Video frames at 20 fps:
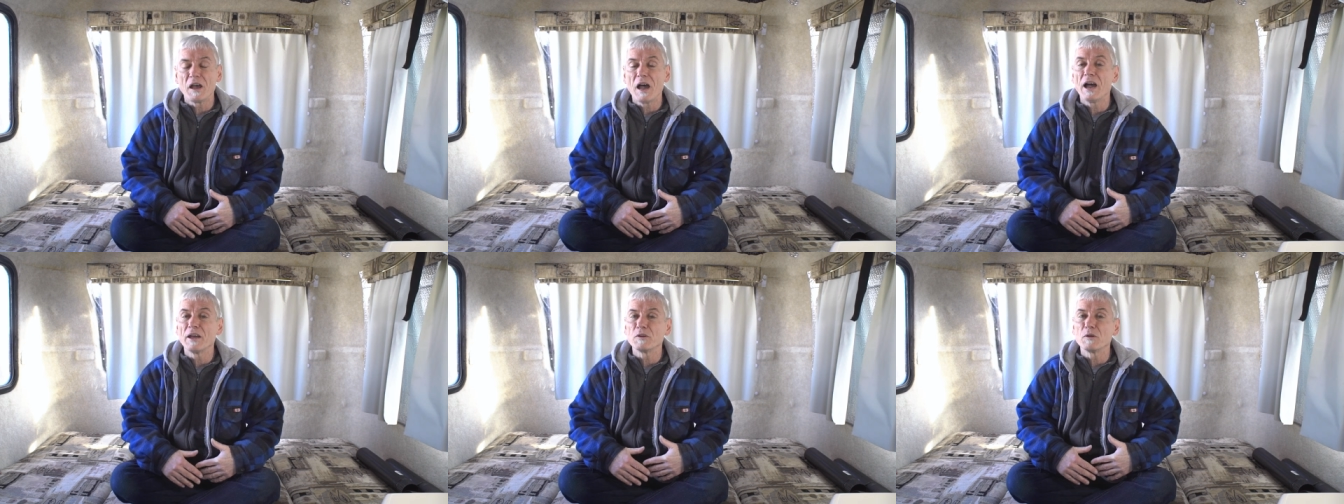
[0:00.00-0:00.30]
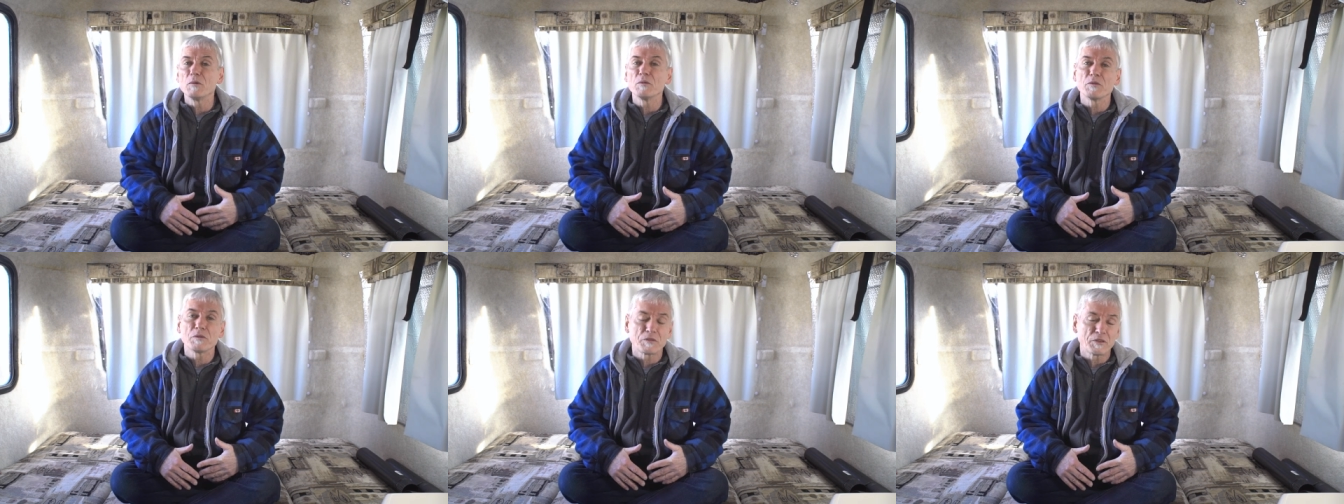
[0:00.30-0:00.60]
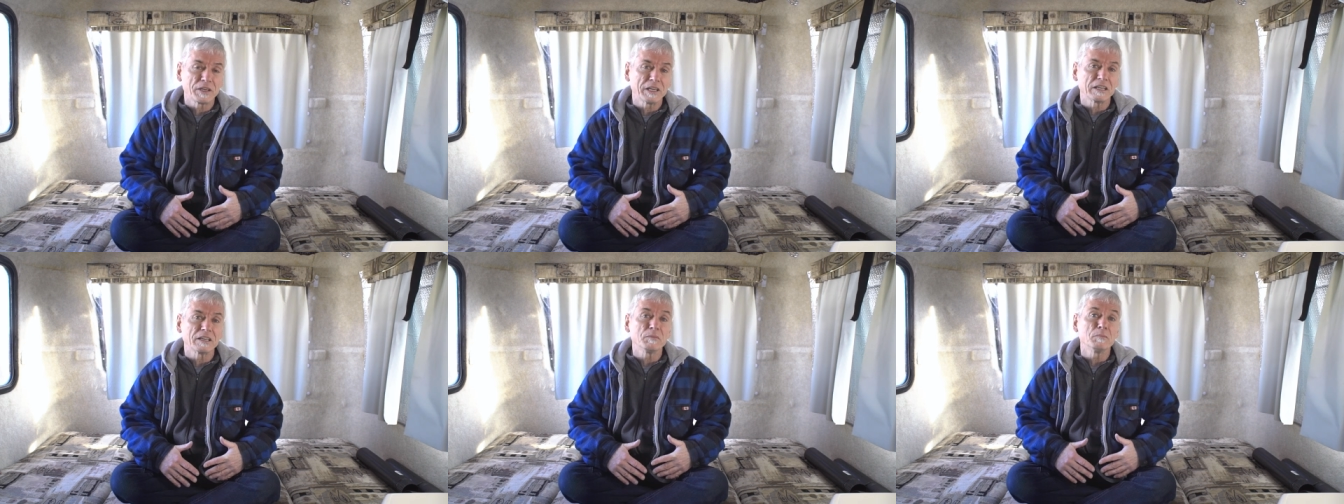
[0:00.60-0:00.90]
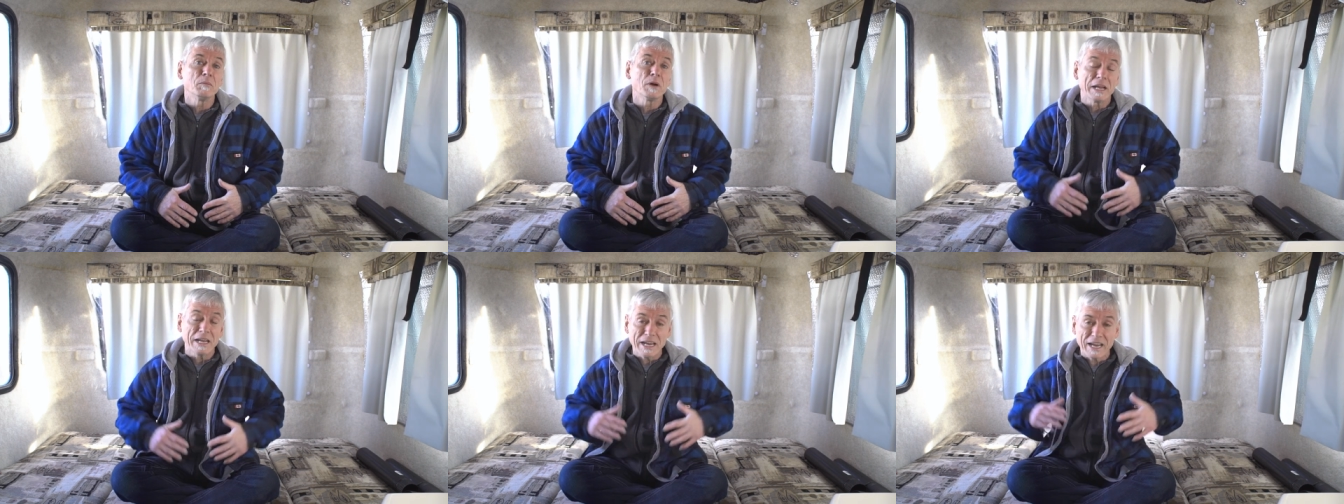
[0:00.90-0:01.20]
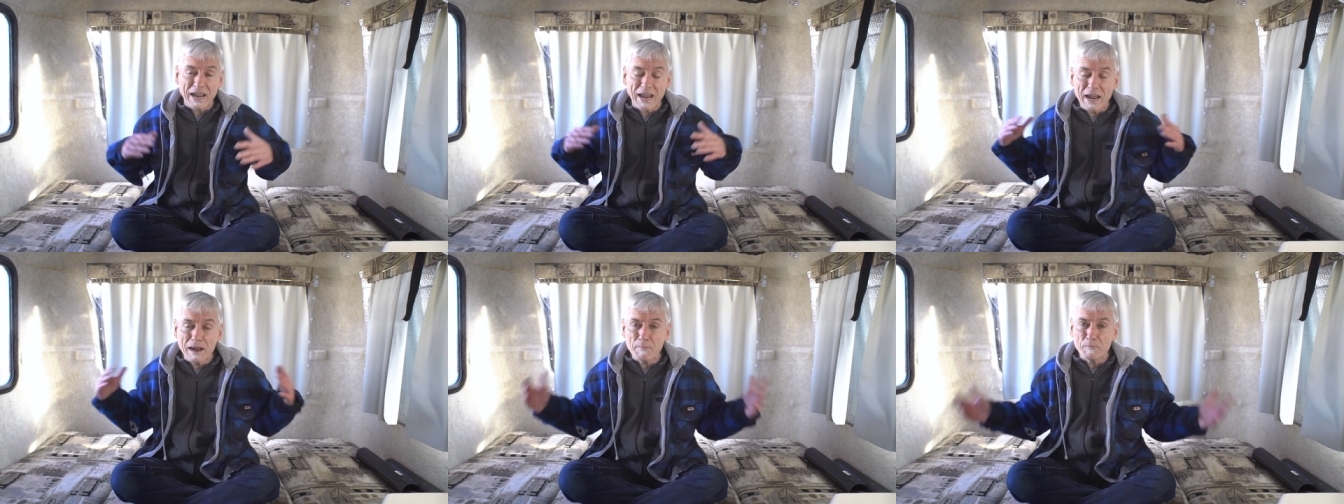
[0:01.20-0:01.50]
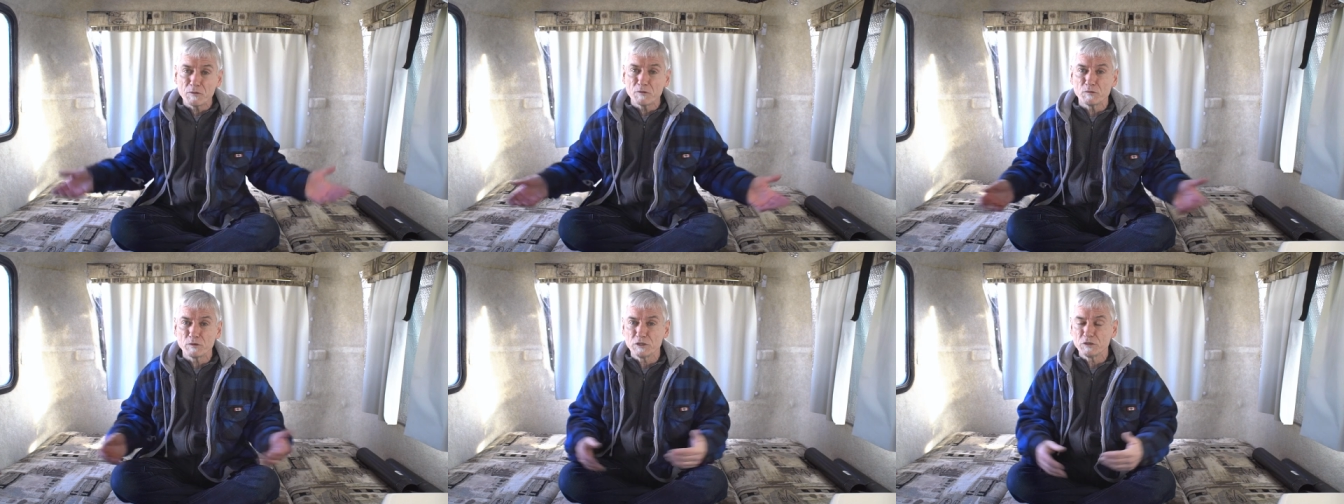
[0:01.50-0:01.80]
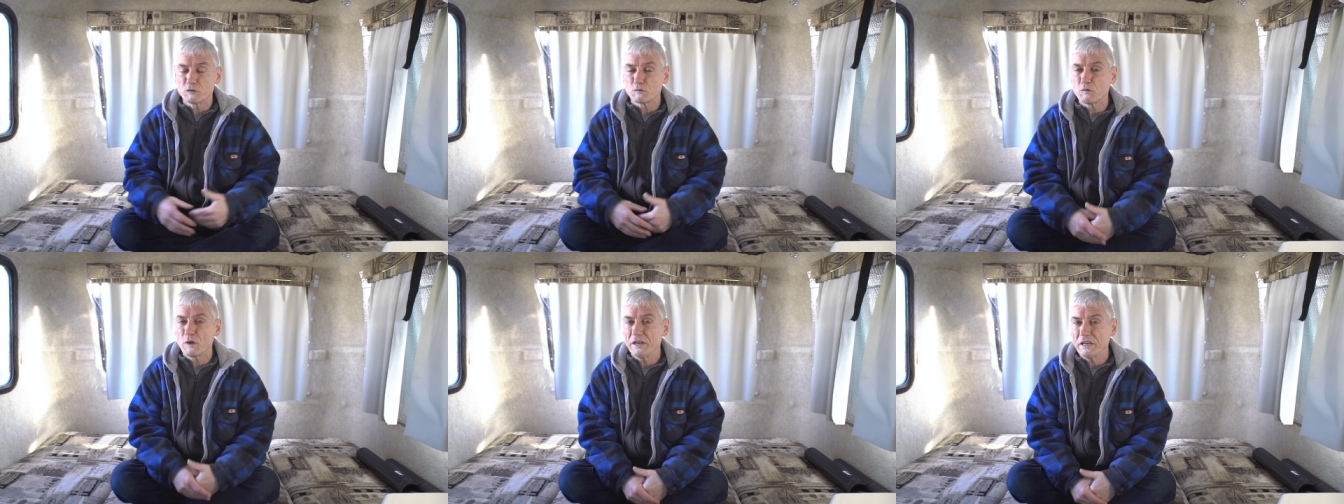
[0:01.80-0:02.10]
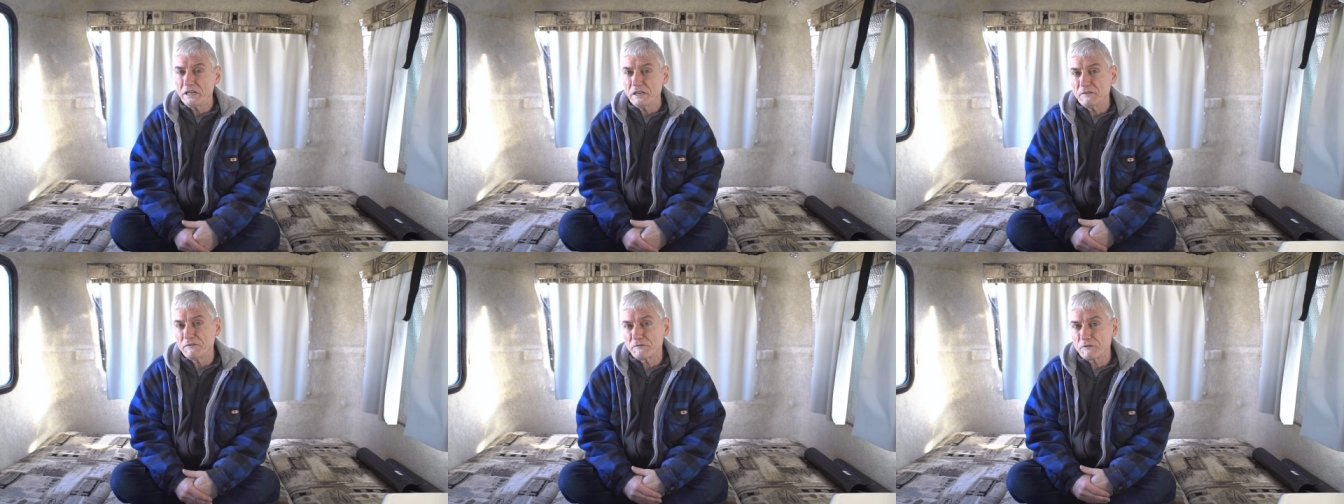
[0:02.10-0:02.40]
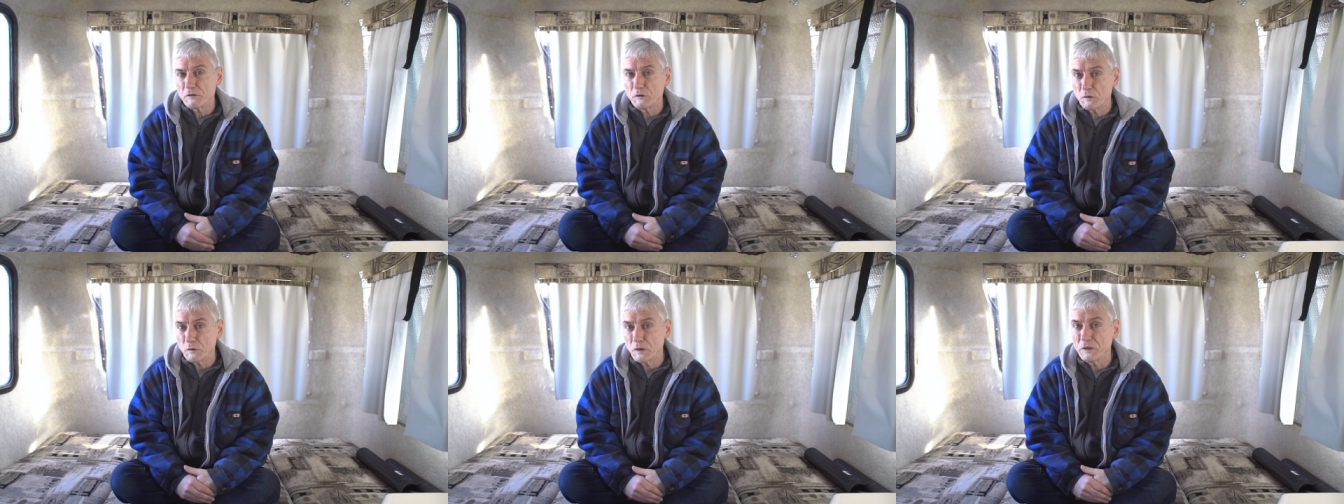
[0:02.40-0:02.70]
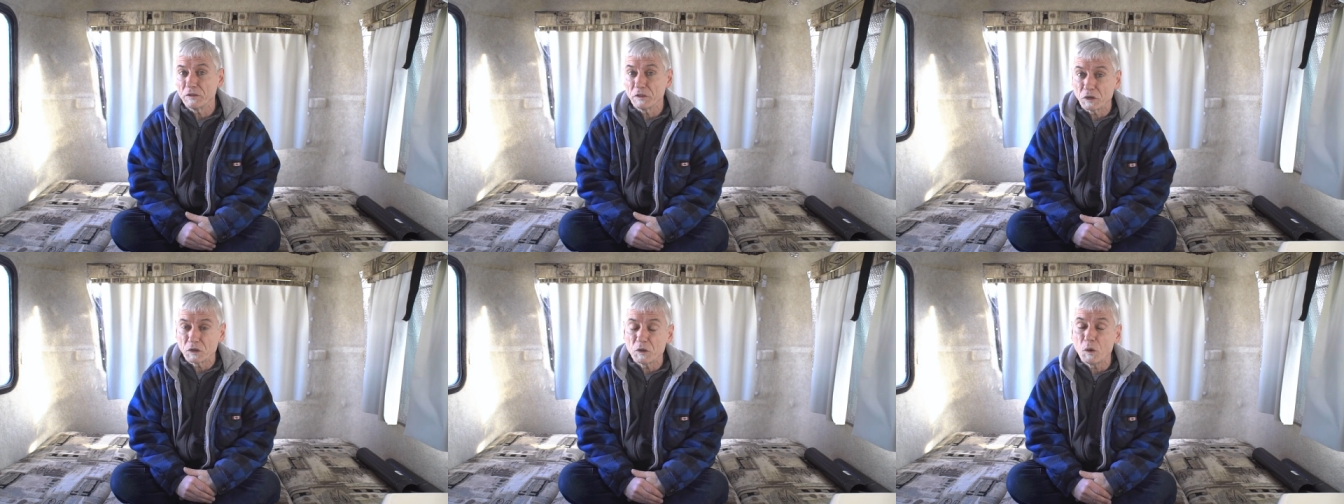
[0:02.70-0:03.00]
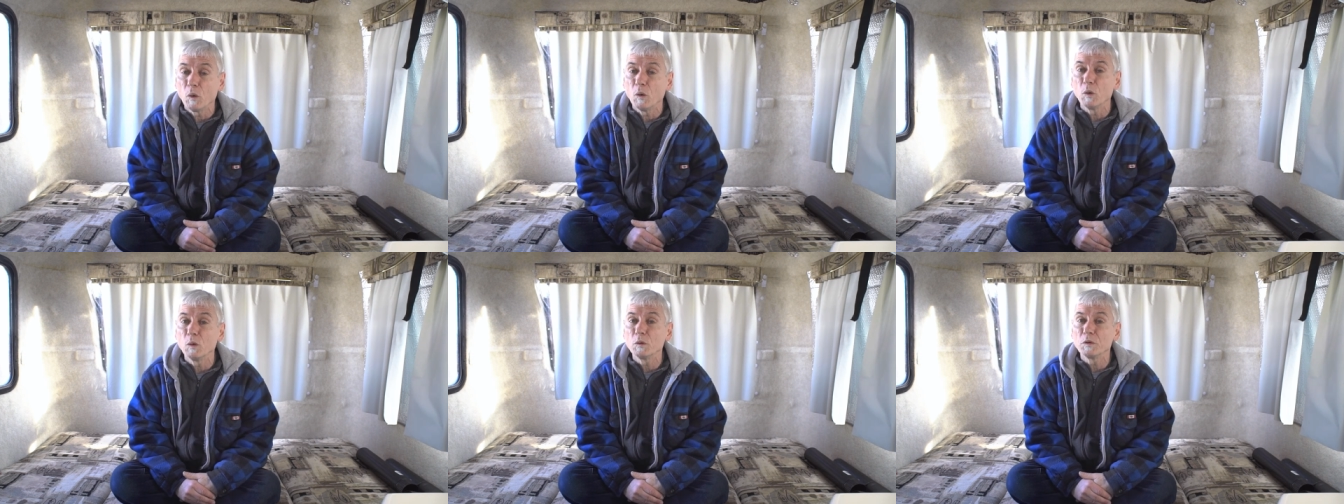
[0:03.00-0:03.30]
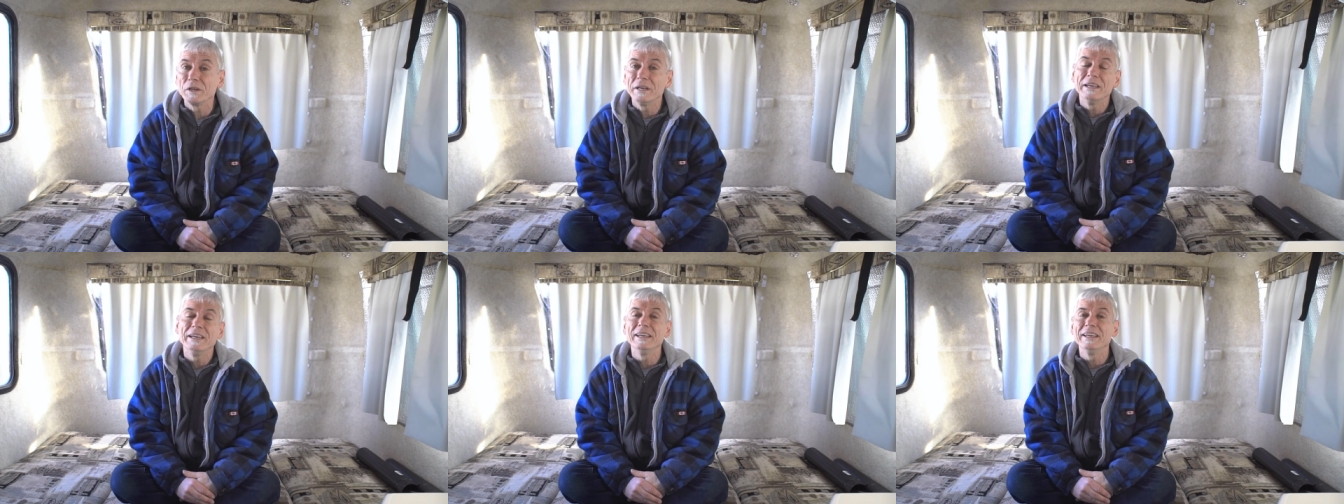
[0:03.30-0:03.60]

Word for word: I don't think my camper is ready for the cold.